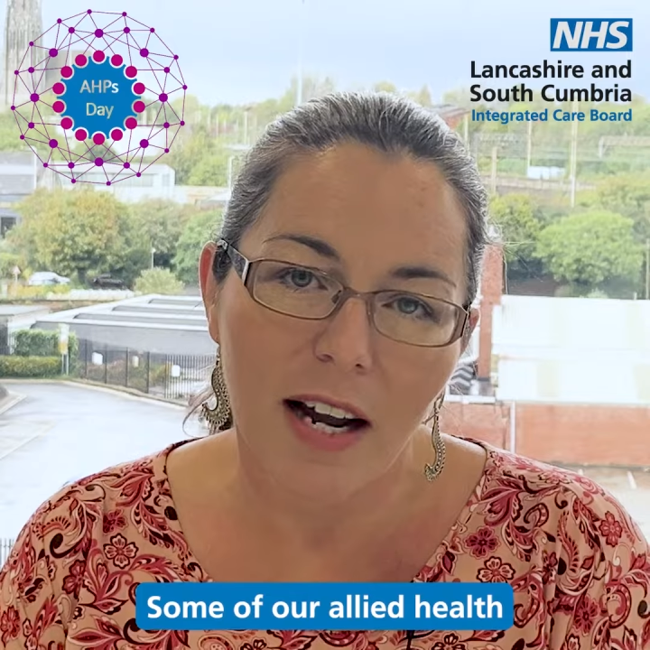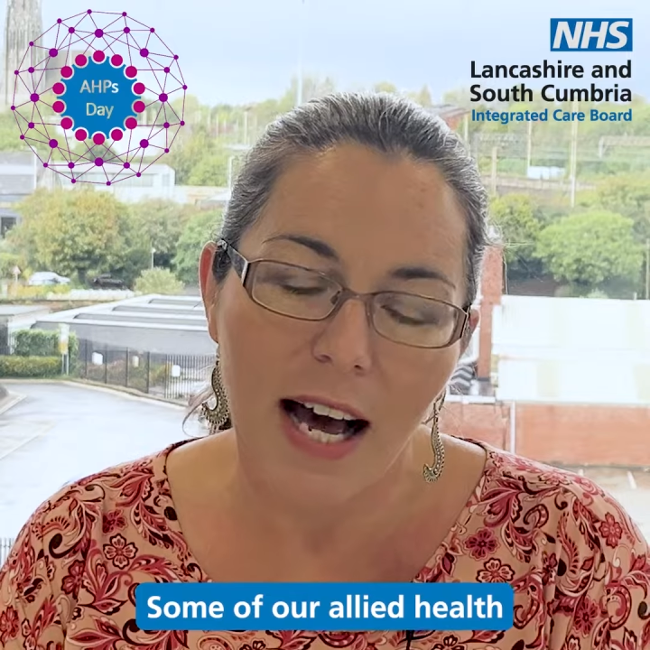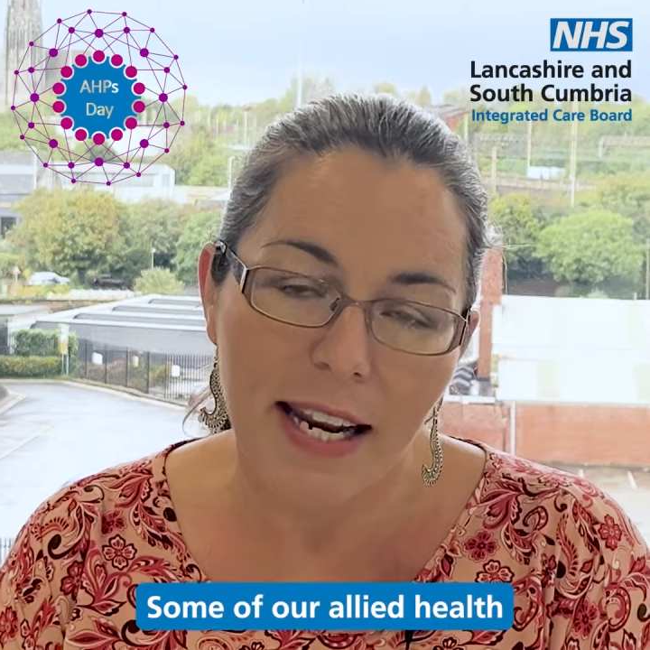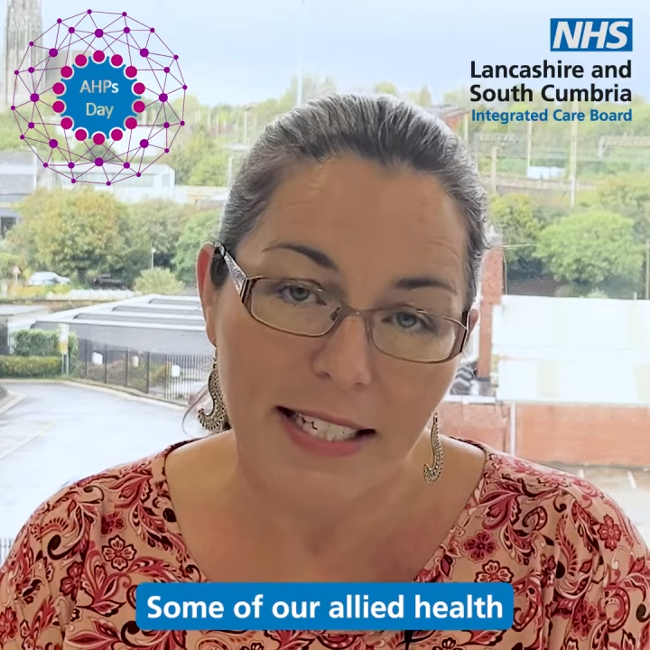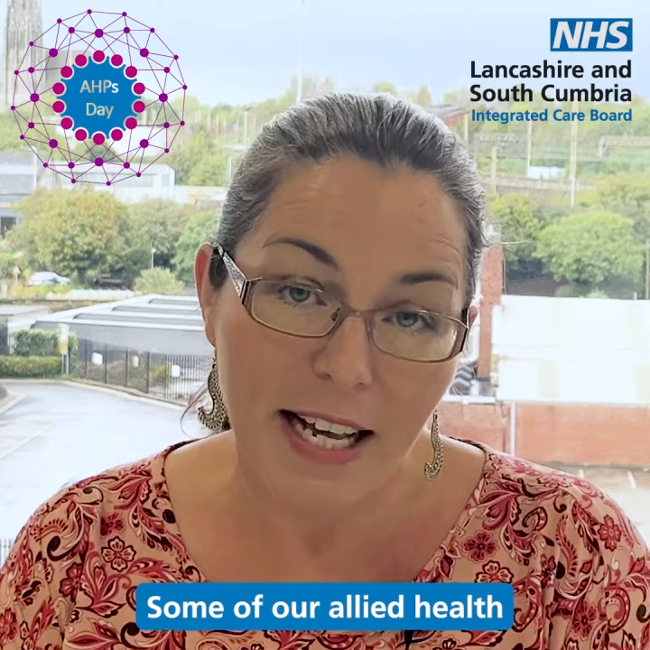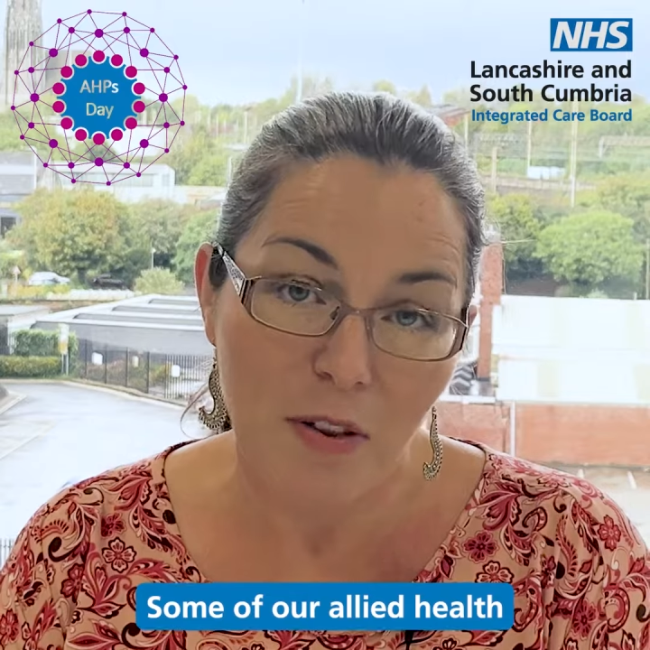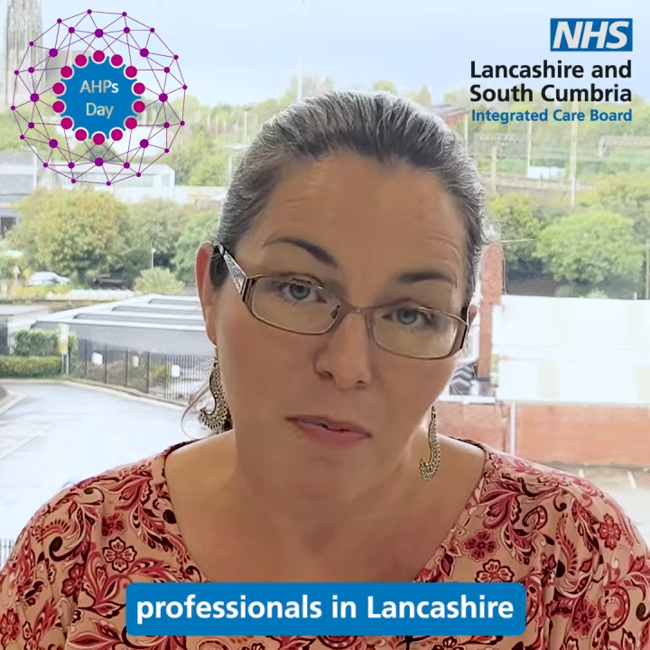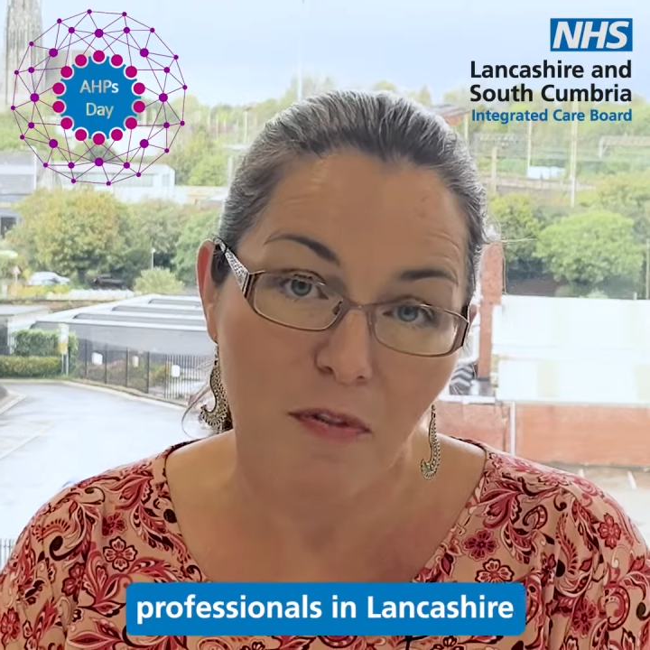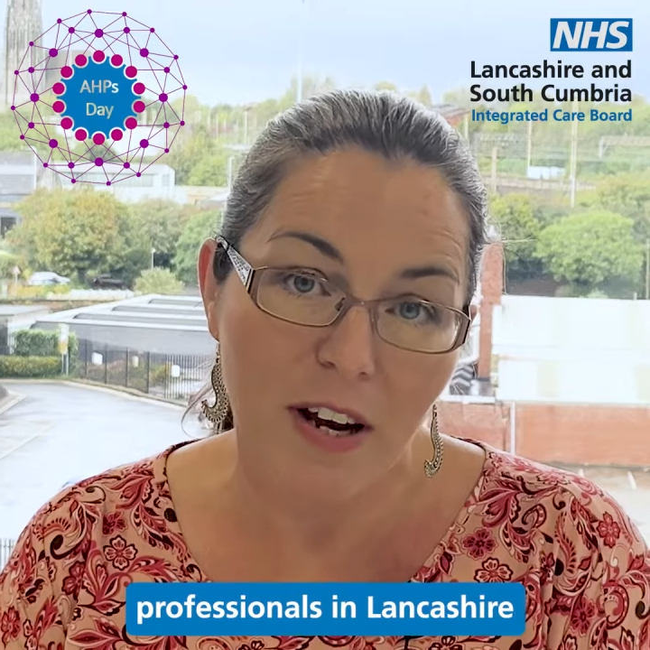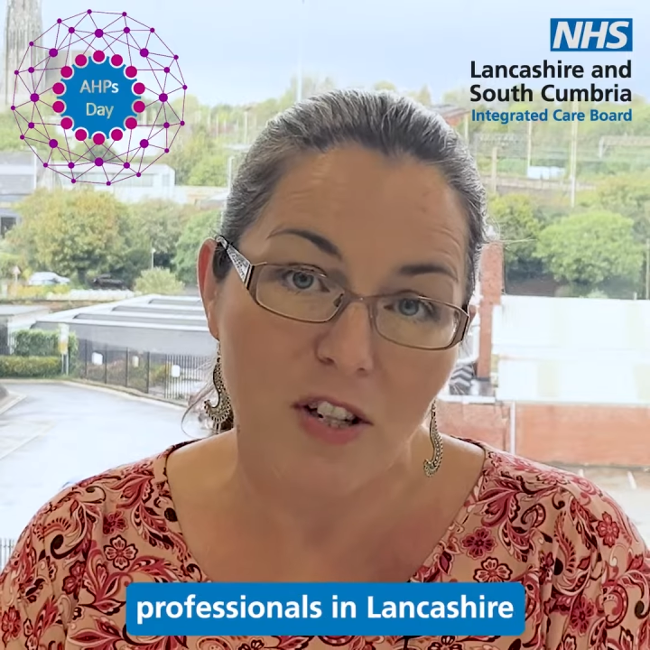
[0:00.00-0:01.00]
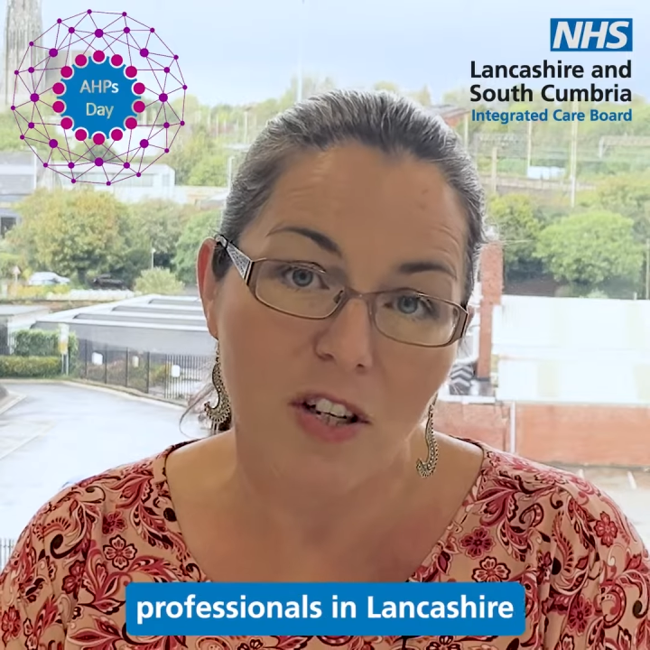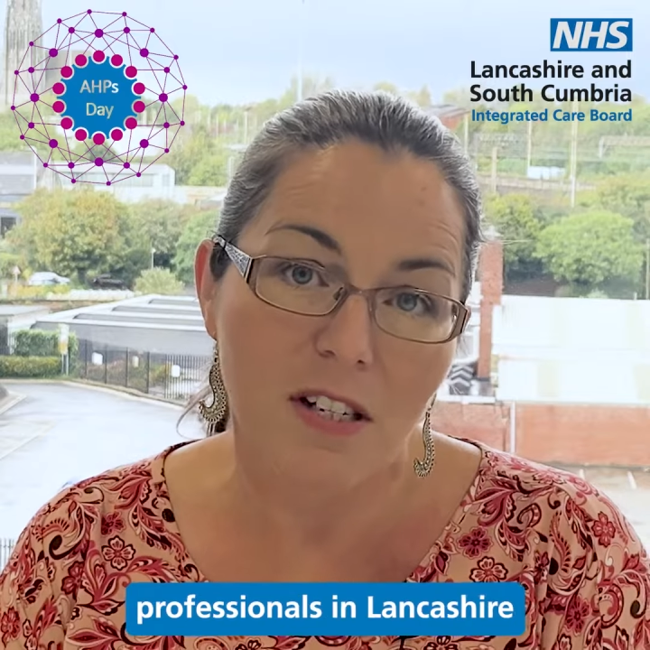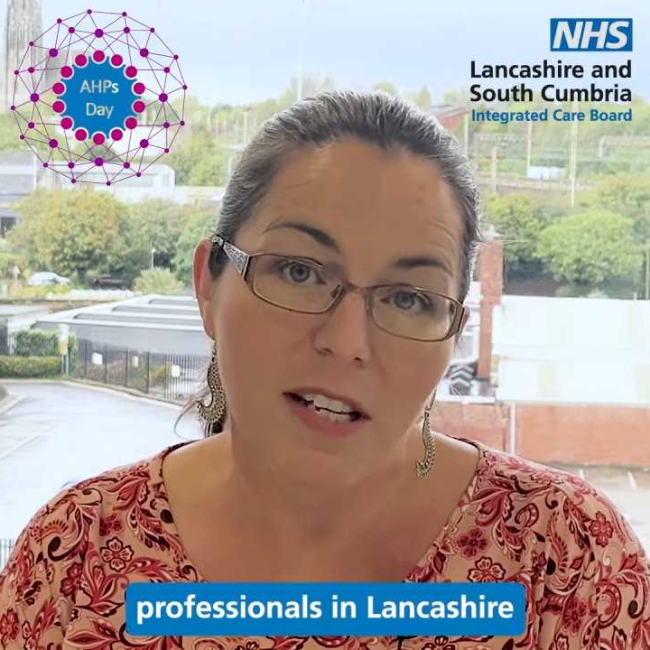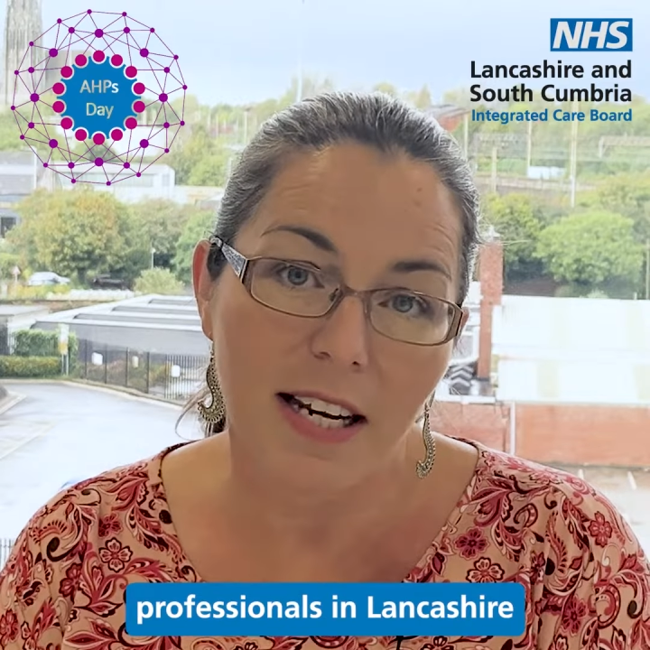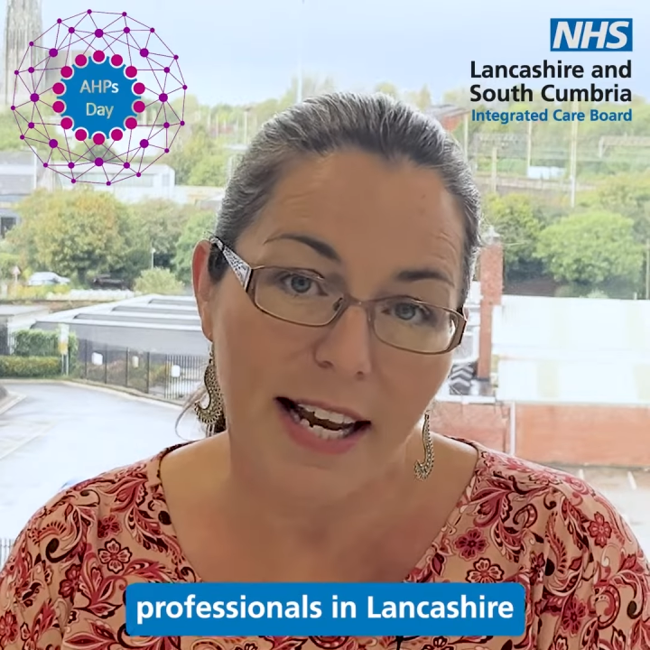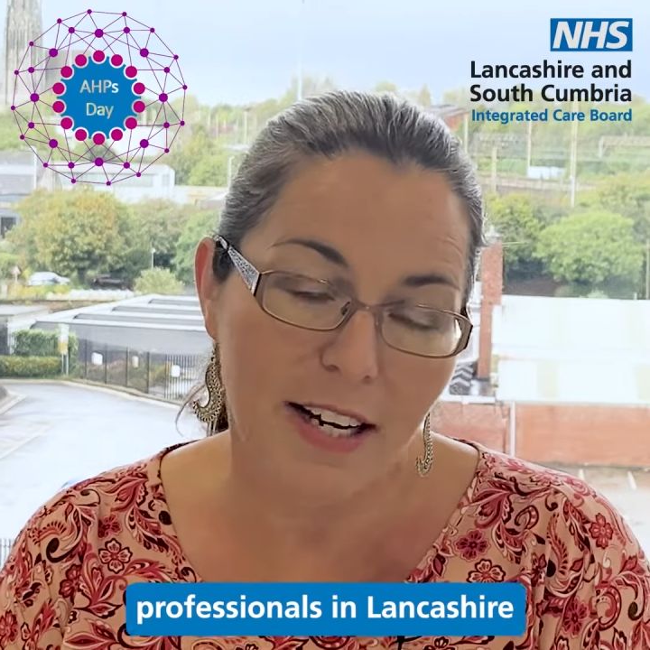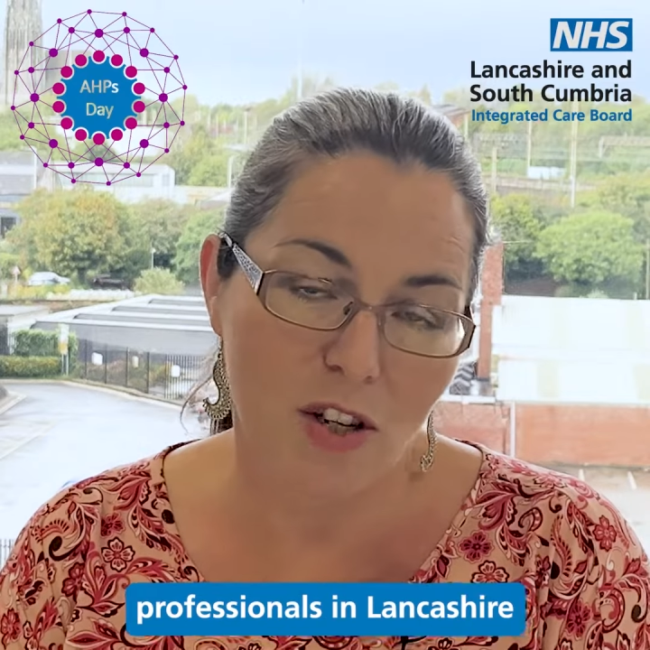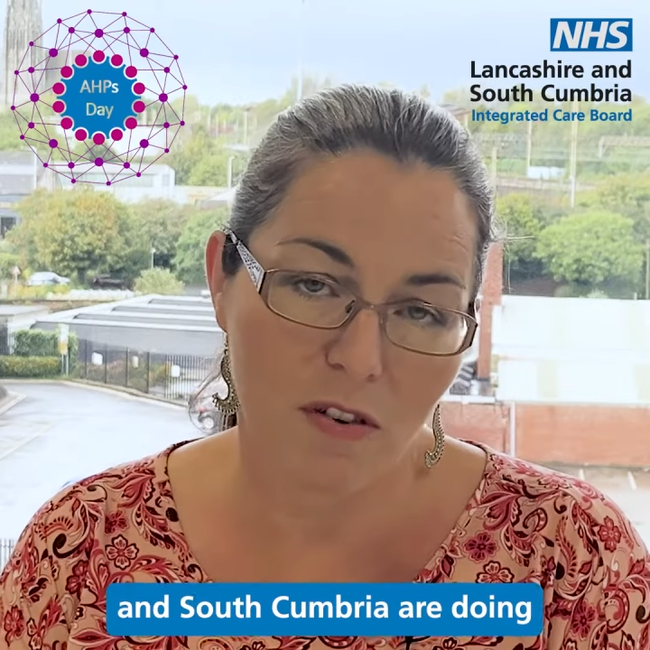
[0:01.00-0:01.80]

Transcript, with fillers: allied health professionals in Lancashire